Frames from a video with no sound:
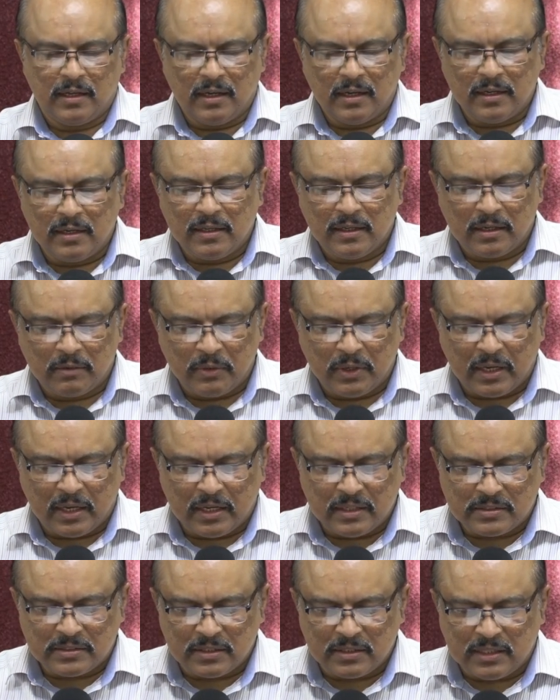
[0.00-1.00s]
Earlier, when I
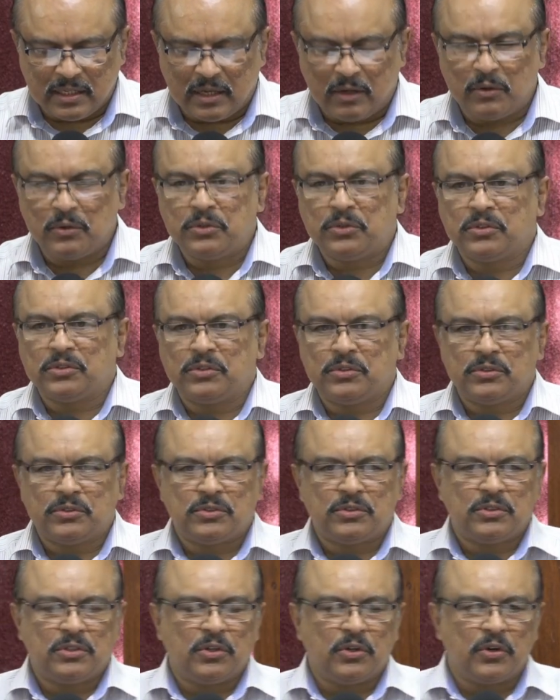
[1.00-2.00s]
sit down to
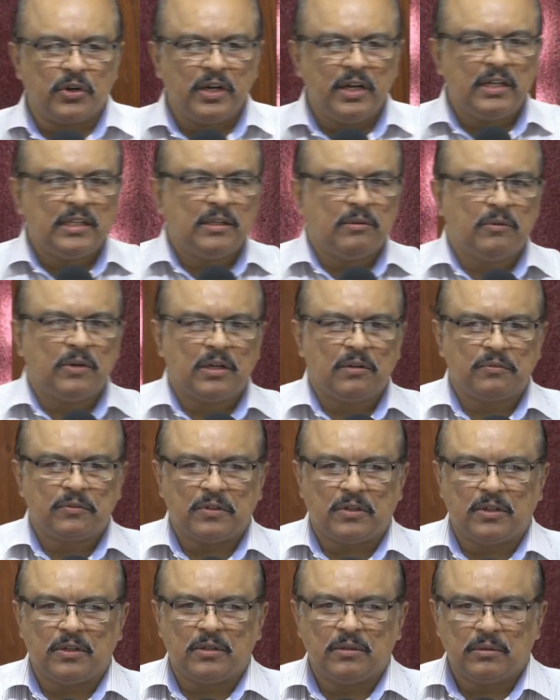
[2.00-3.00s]
read the Word of
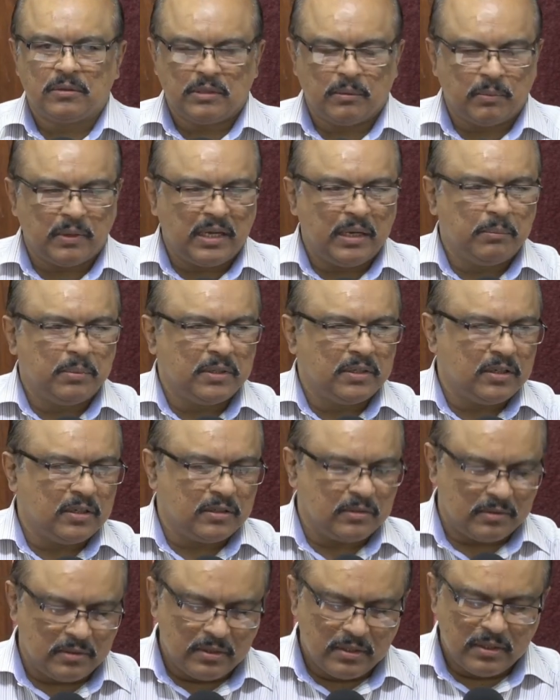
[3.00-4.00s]
God, the Bible, you
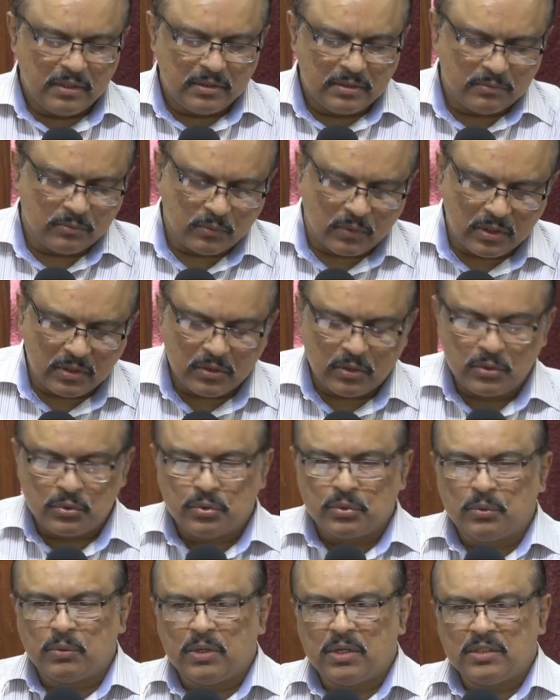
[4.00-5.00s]
know, one or
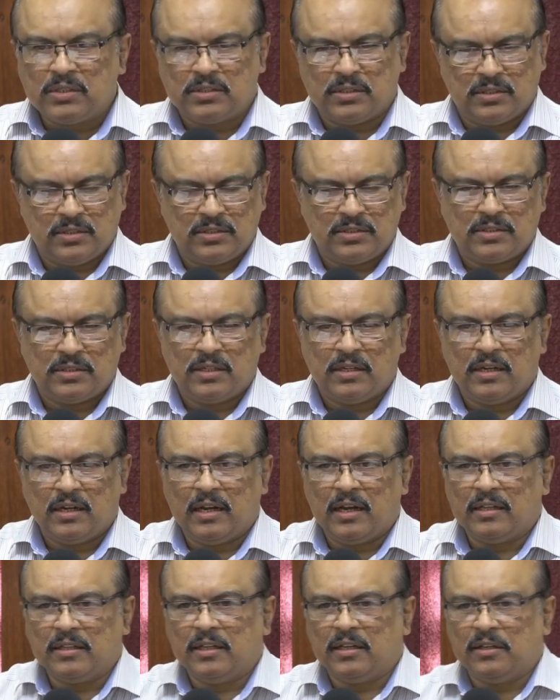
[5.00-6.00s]
two verses,
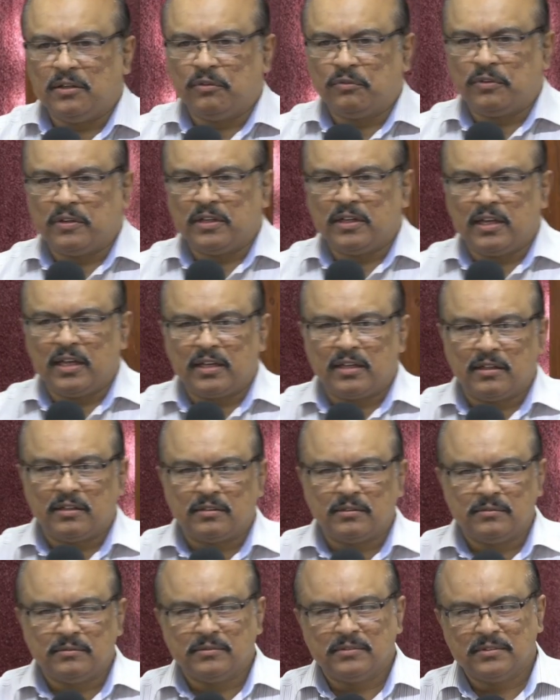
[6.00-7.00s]
and then you feel like, you
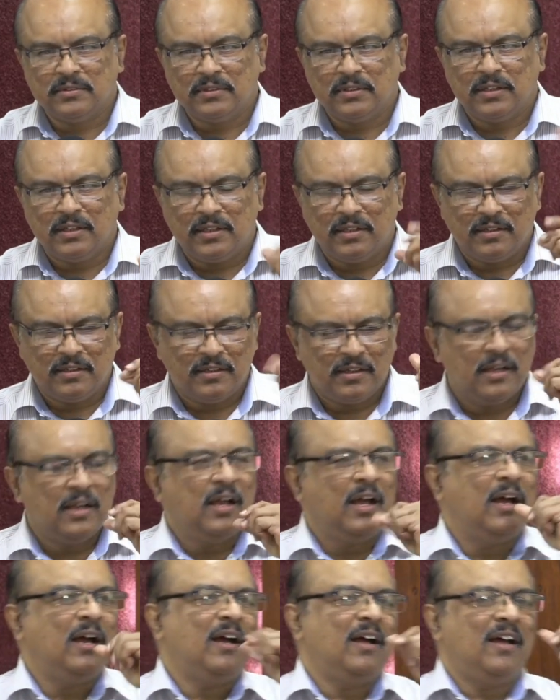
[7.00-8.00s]
know,
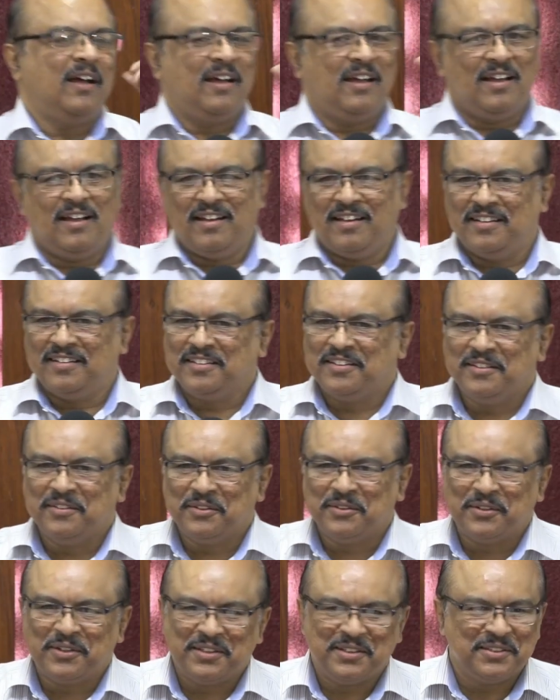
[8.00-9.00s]
ah, you
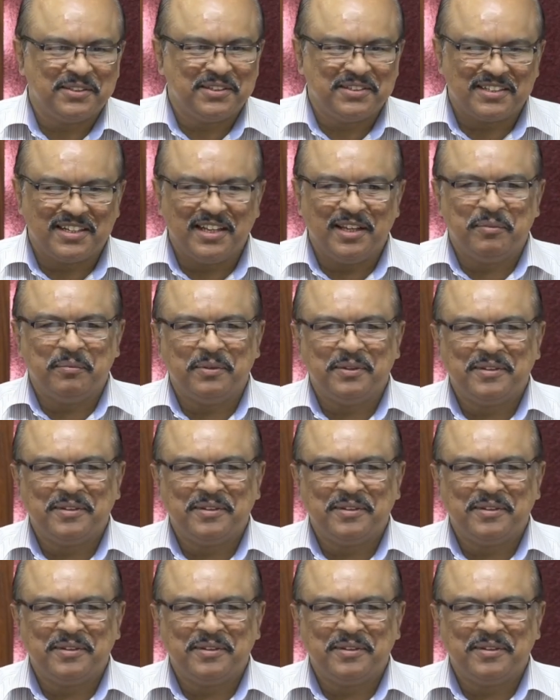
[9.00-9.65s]
want to sleep.